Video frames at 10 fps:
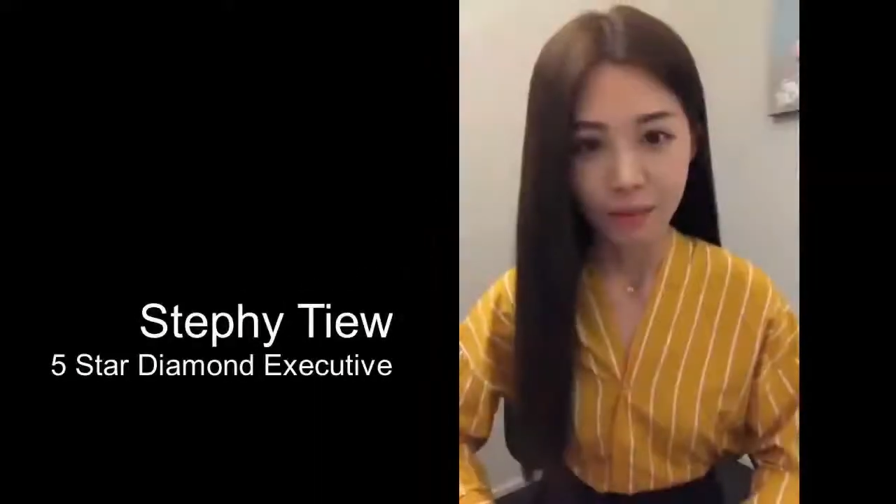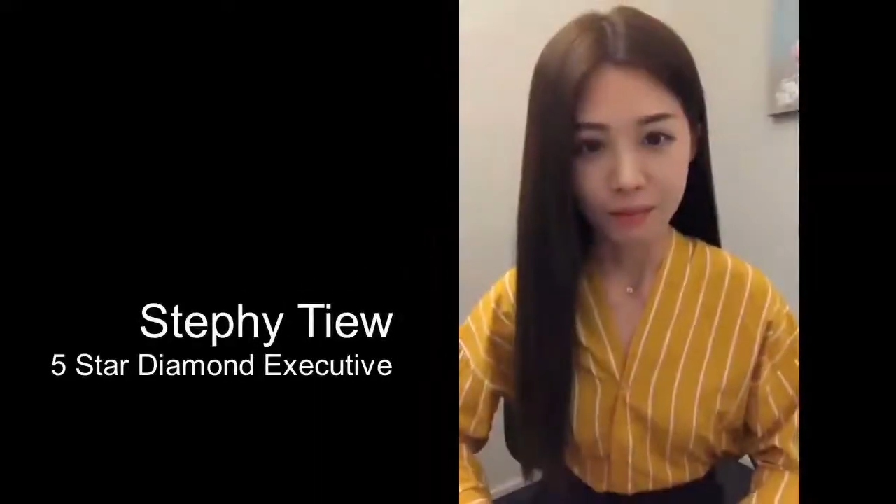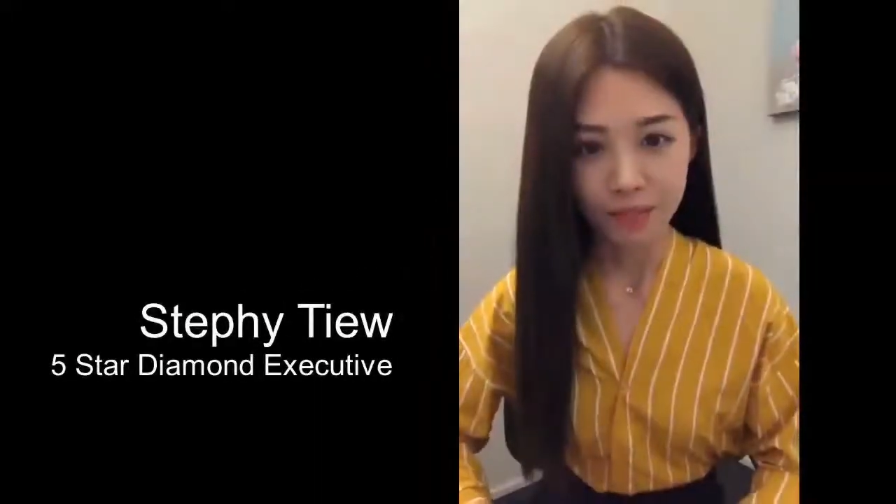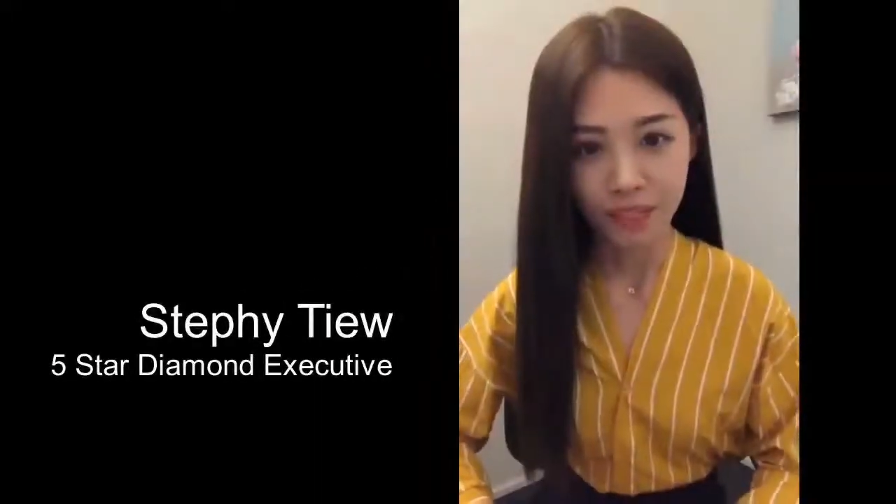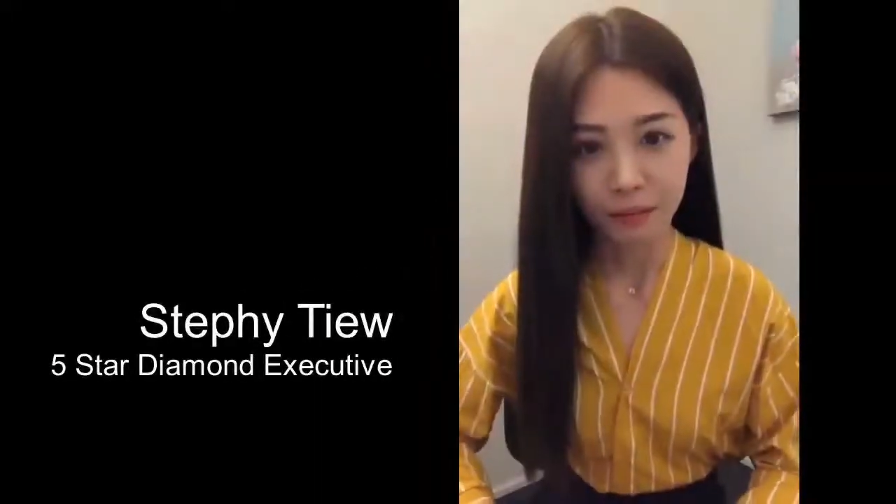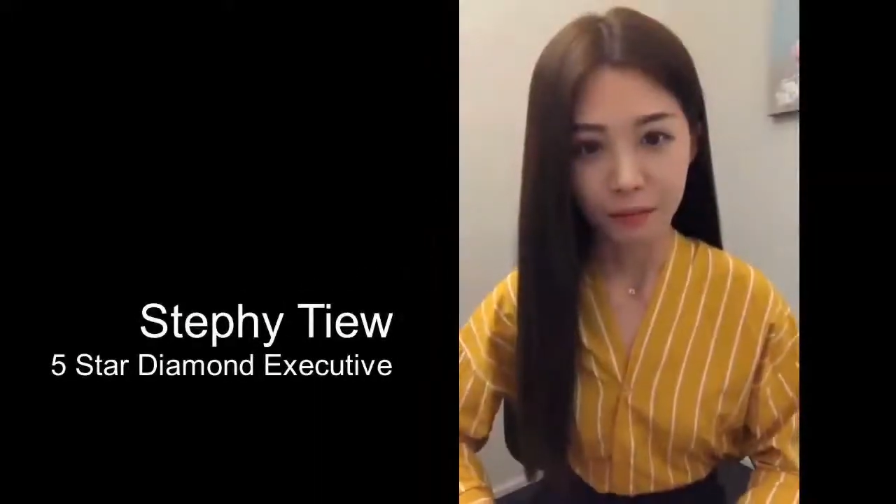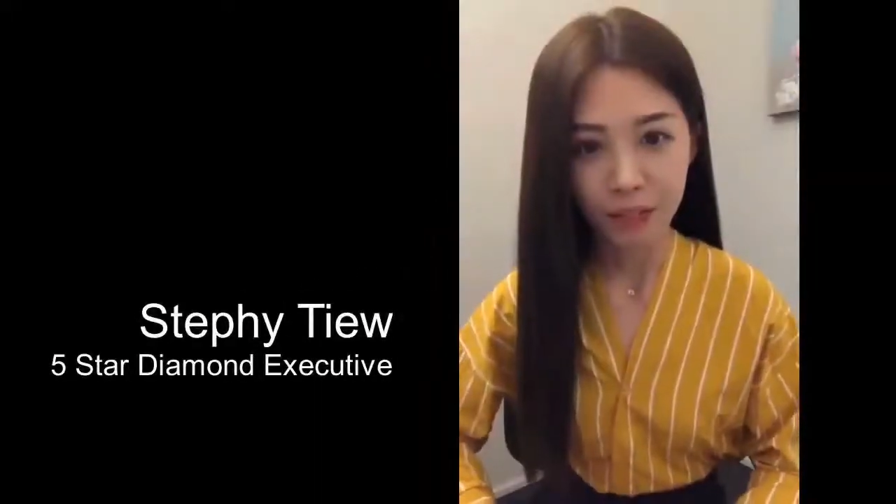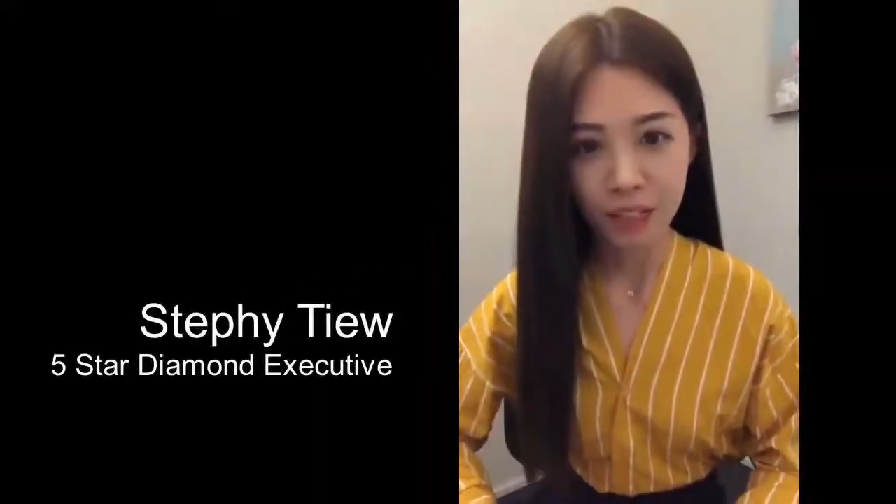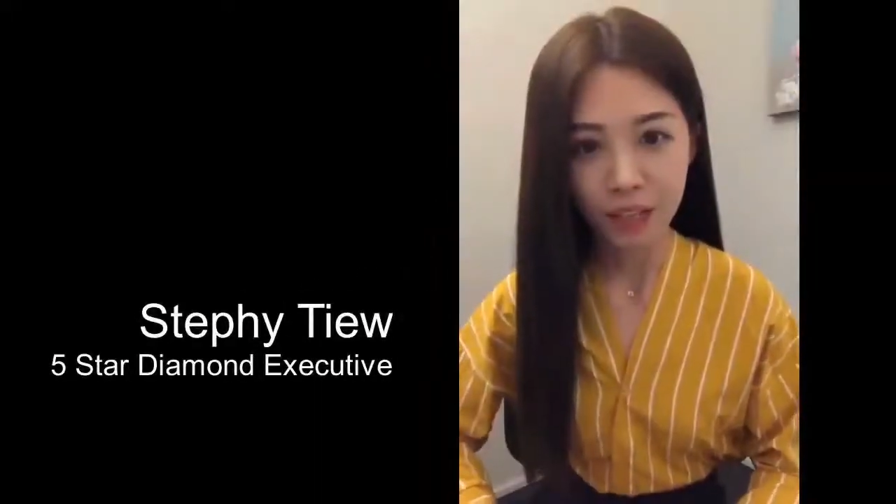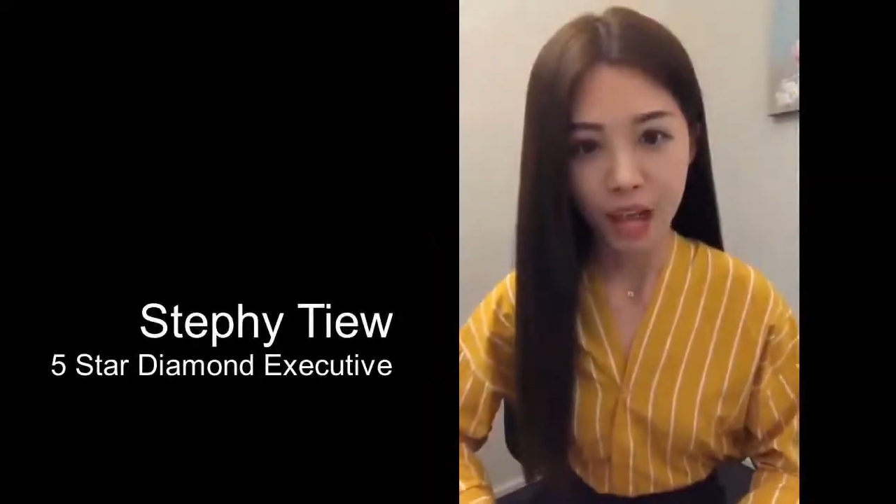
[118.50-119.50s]
I'm
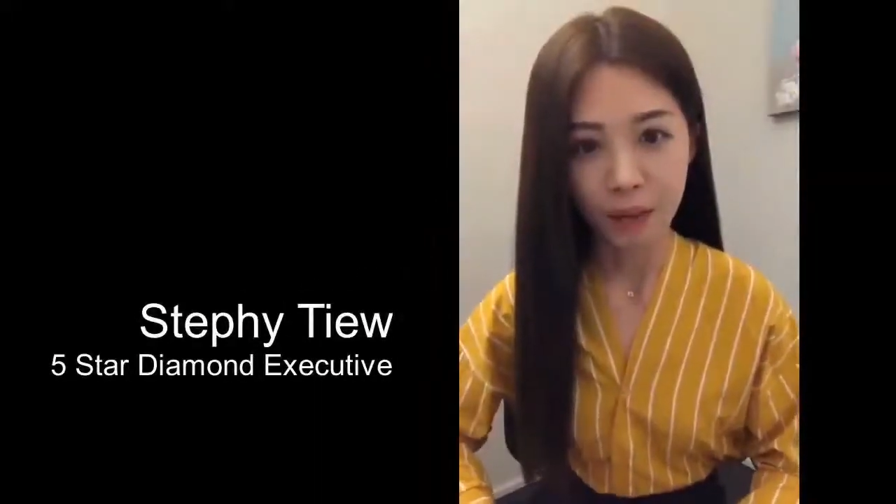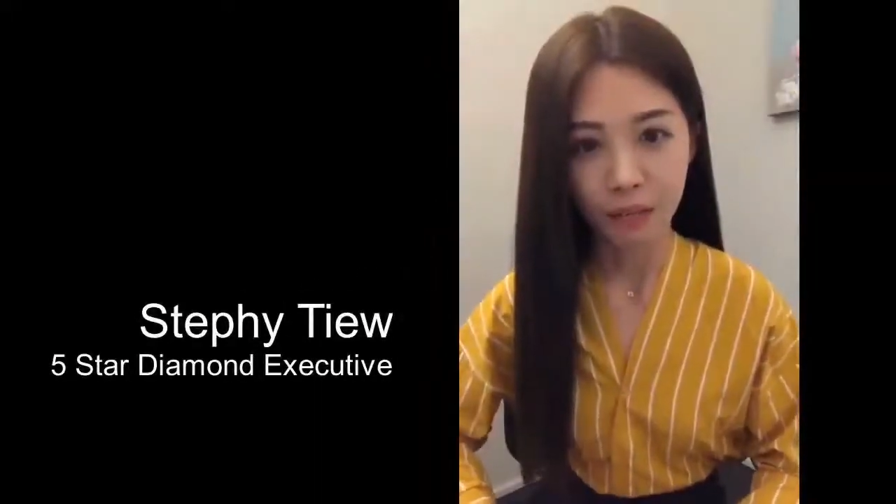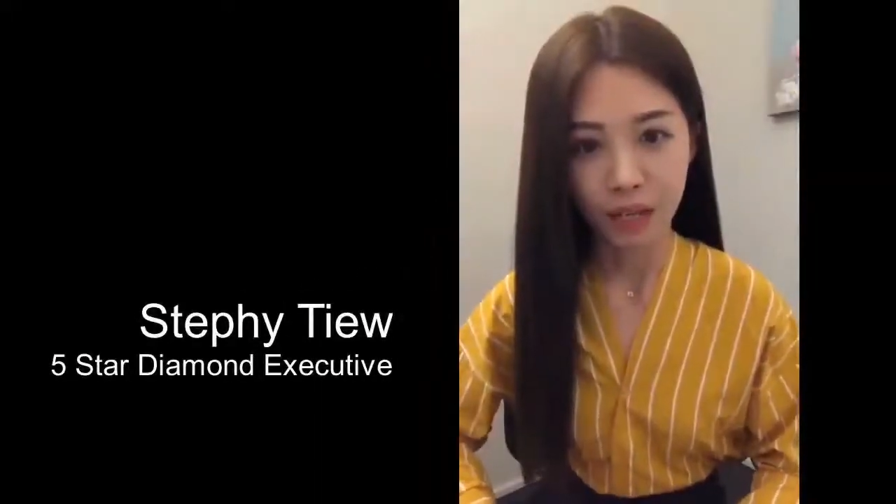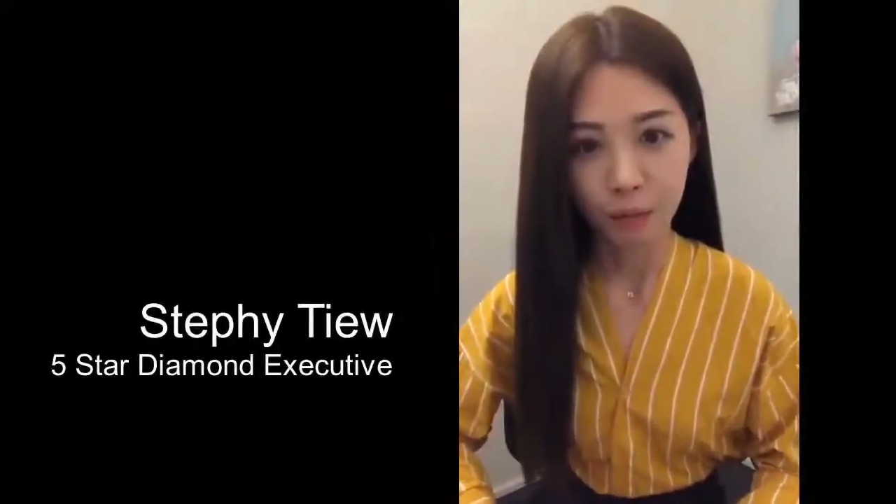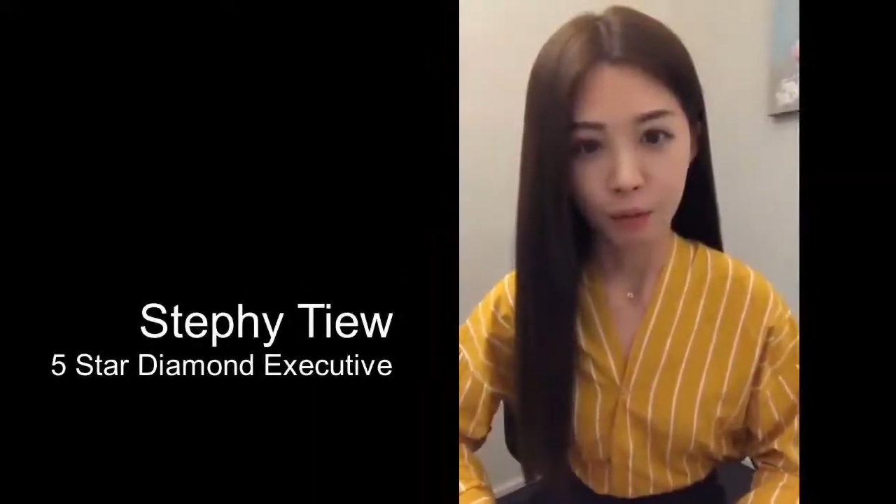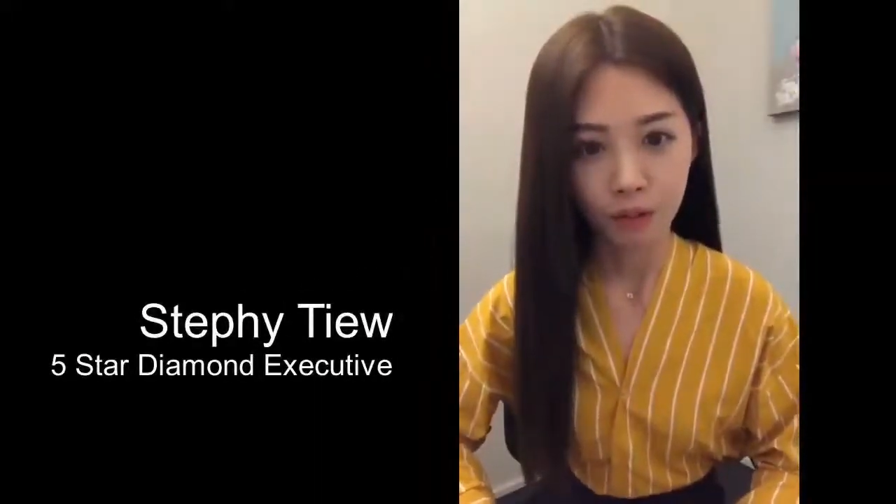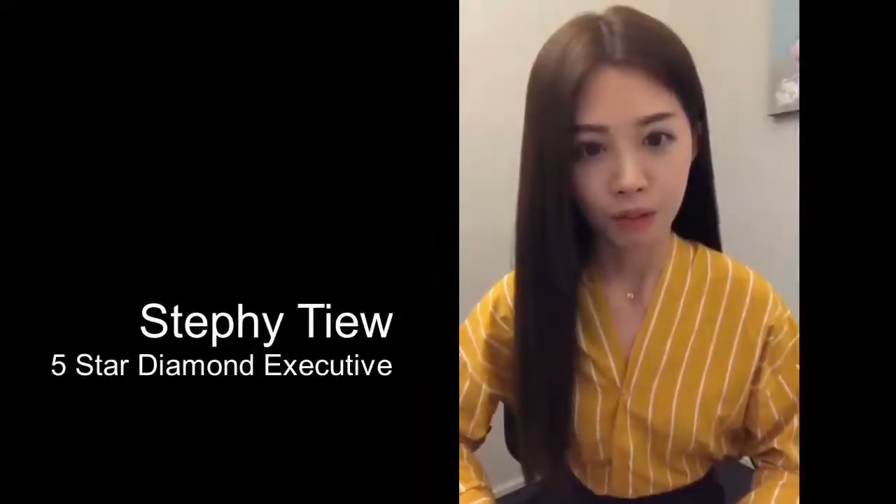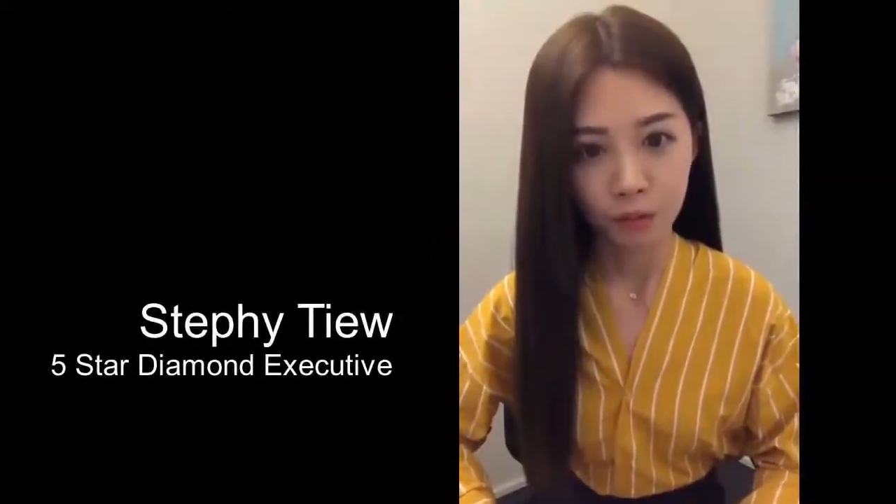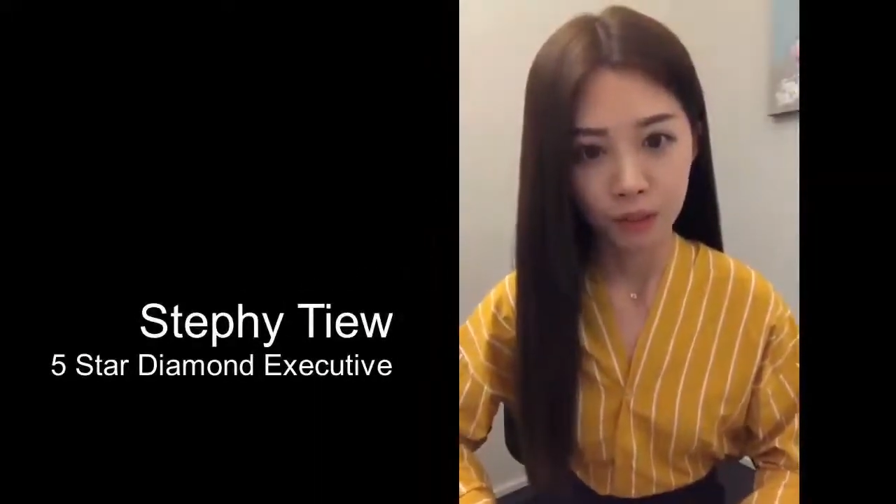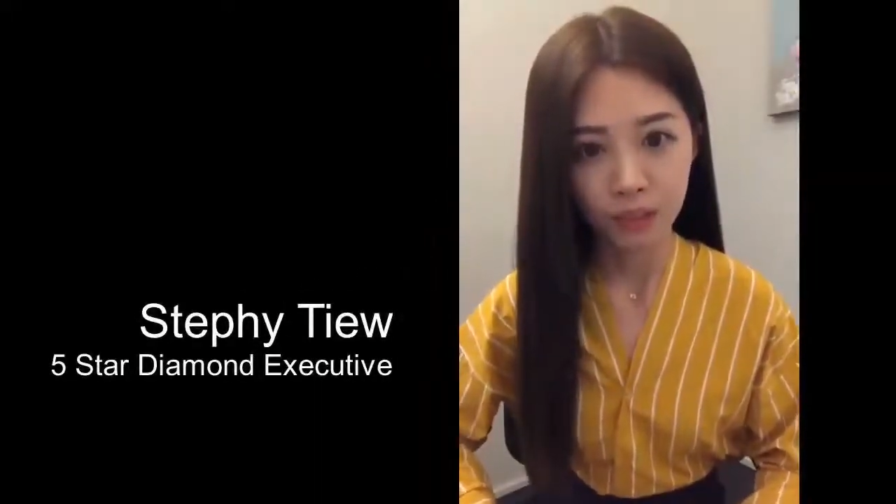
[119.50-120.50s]
Steffi. I'm a carbo
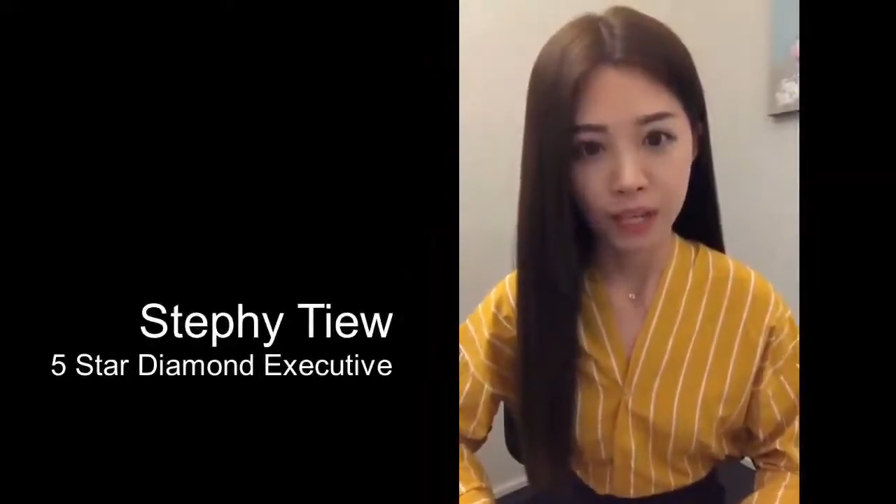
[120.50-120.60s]
lover,